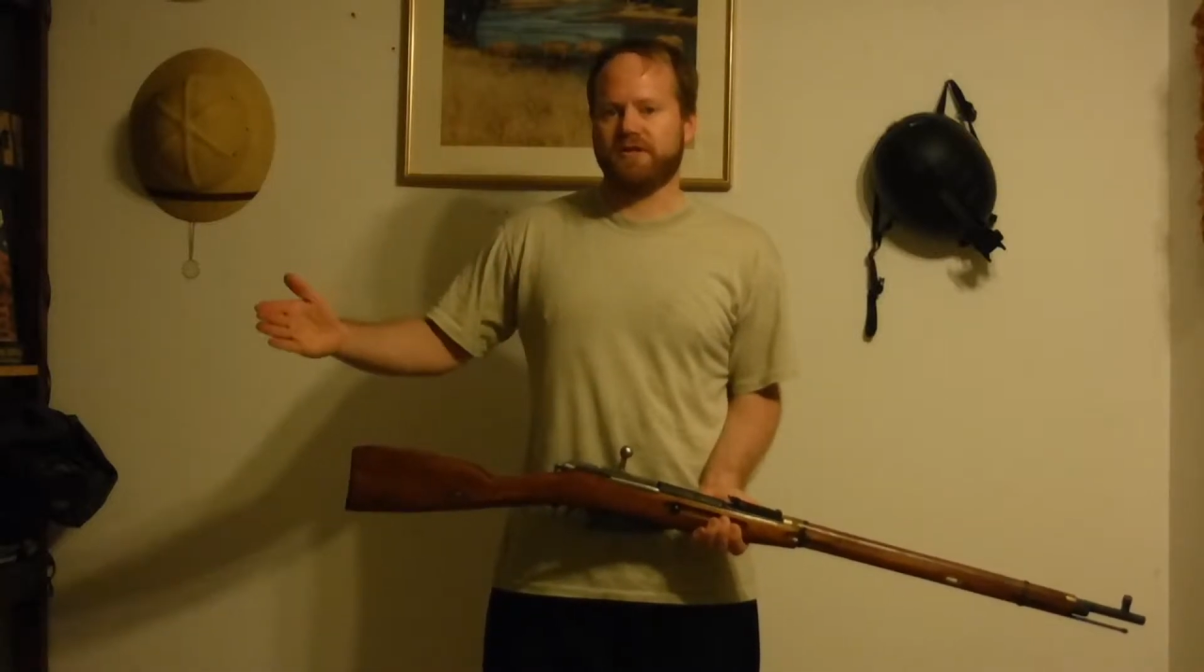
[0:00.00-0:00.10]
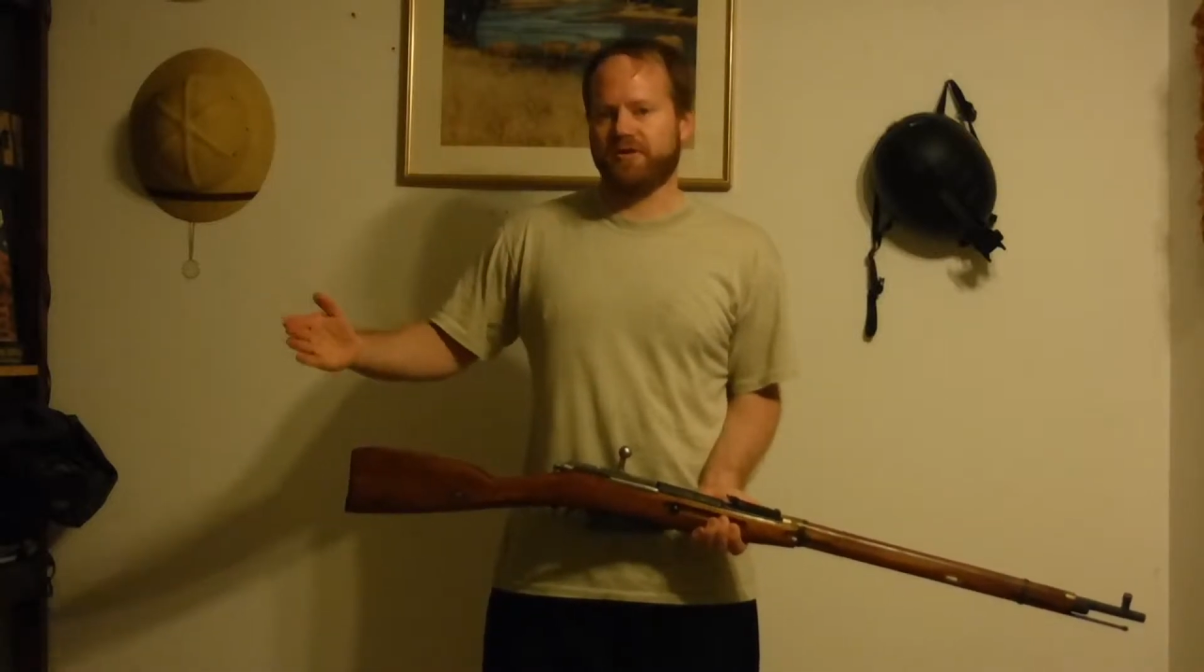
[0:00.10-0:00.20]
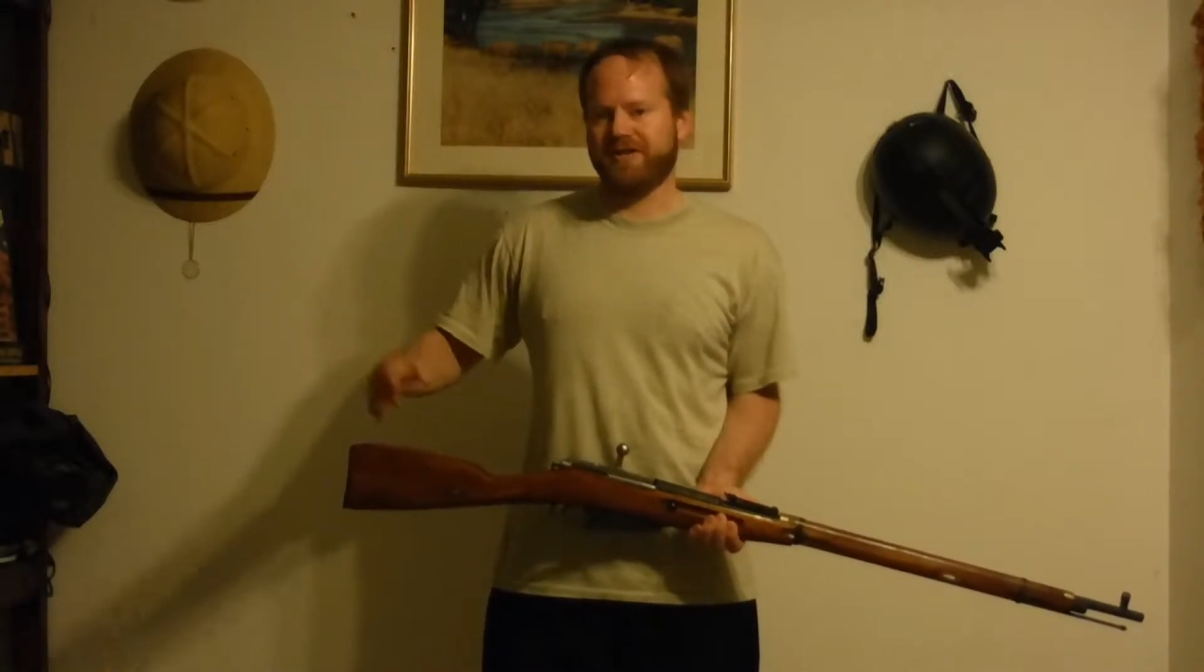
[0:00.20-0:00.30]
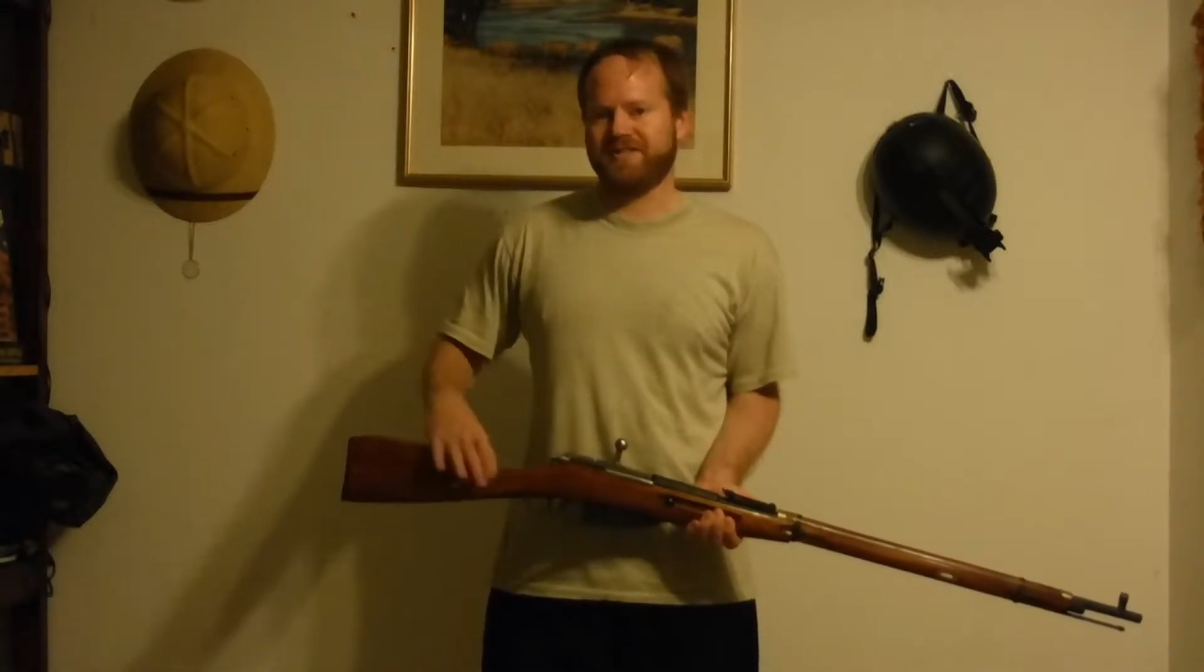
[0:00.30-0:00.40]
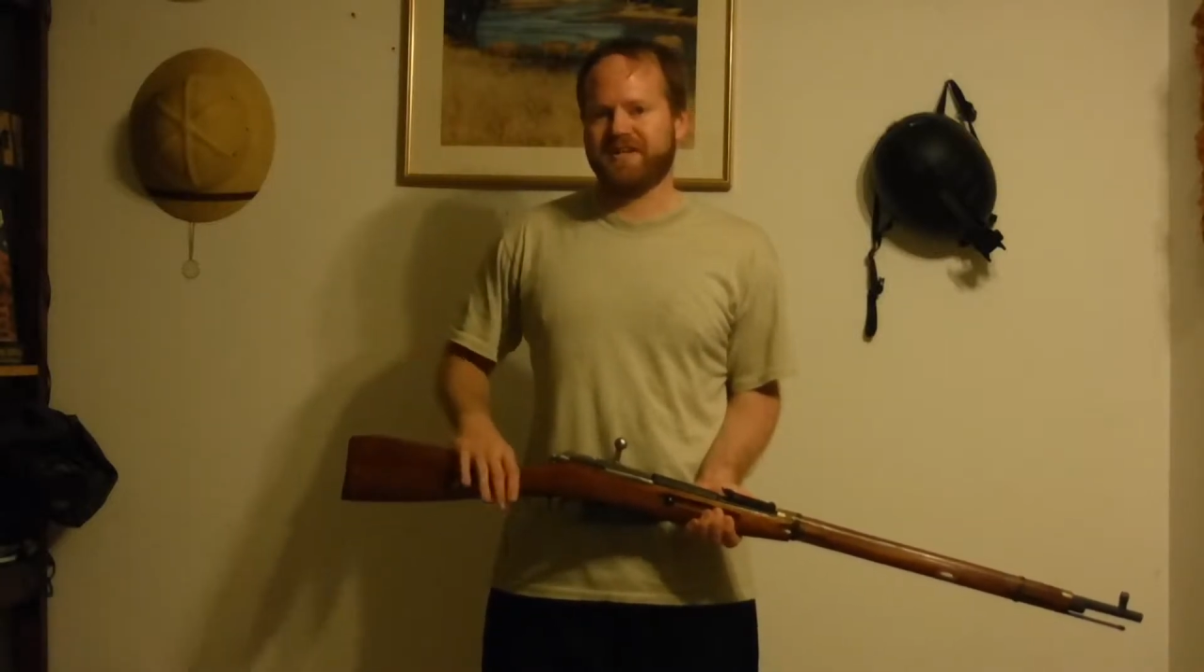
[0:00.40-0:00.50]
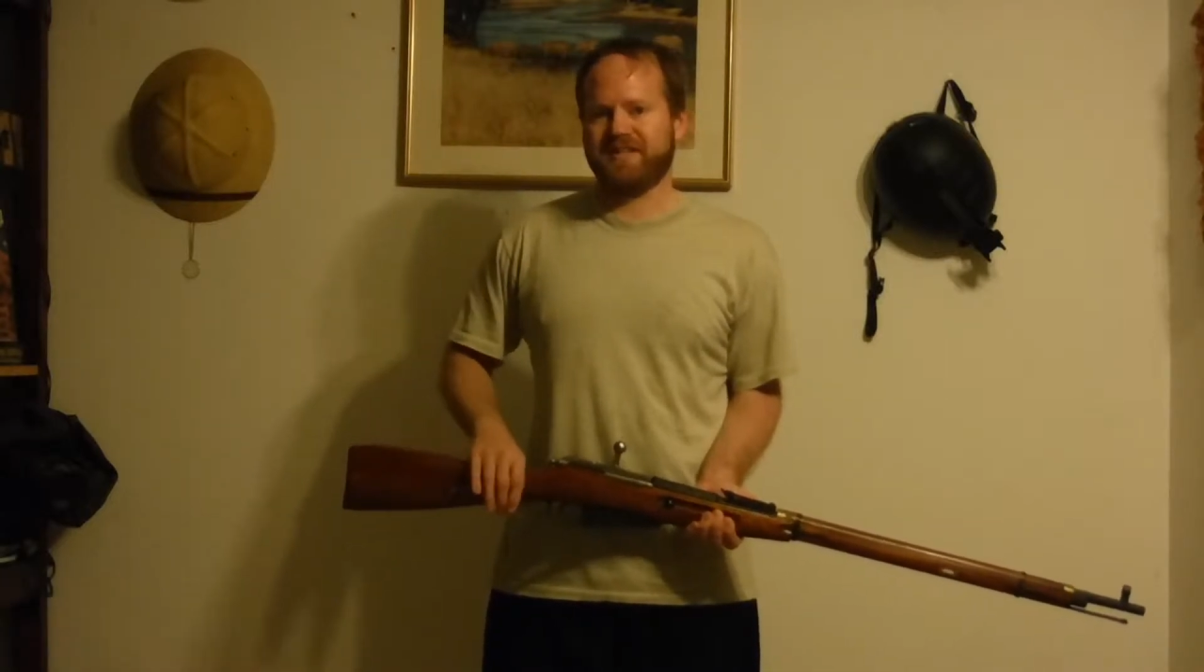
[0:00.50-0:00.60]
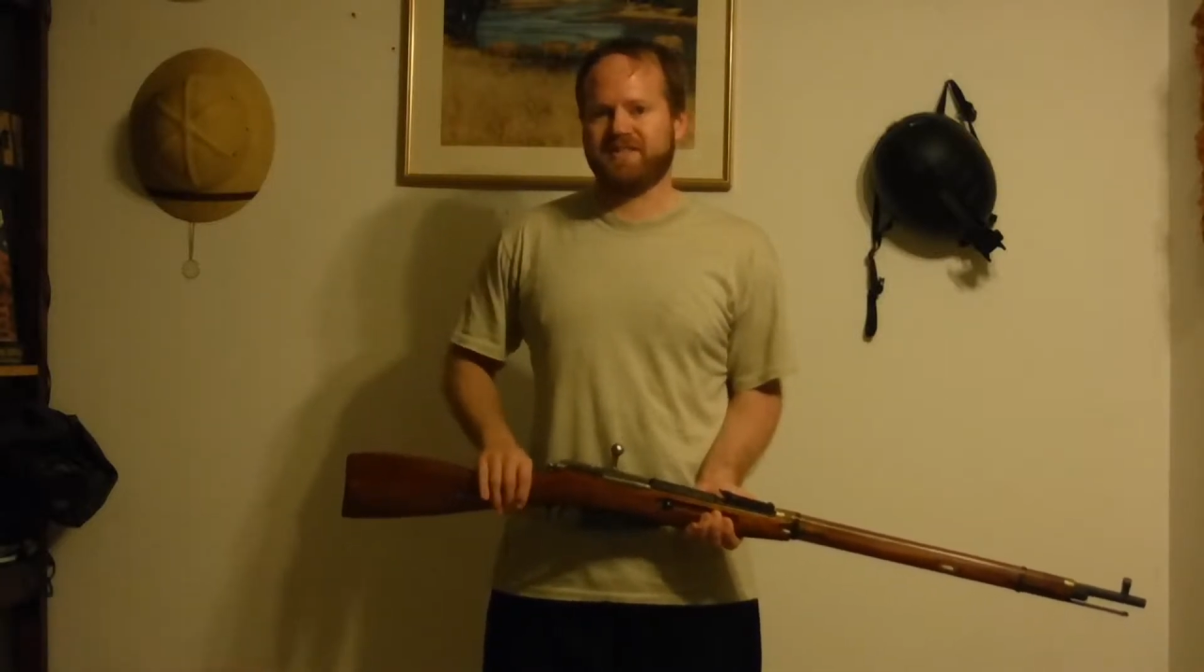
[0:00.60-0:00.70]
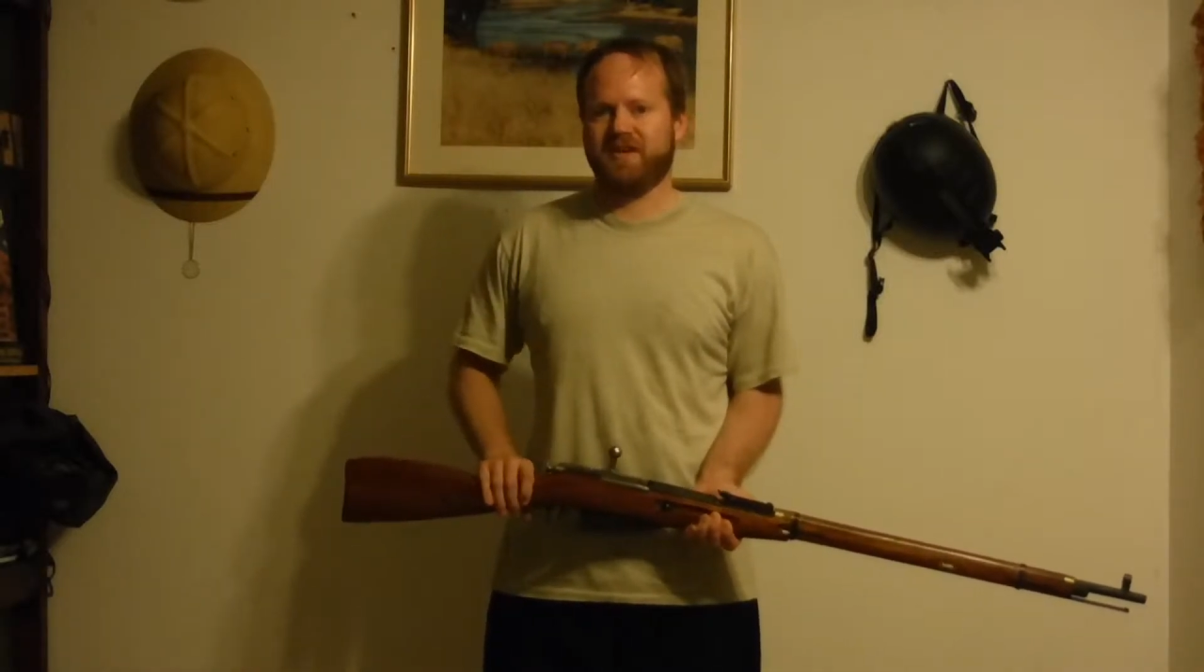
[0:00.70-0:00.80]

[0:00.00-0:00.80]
3 sets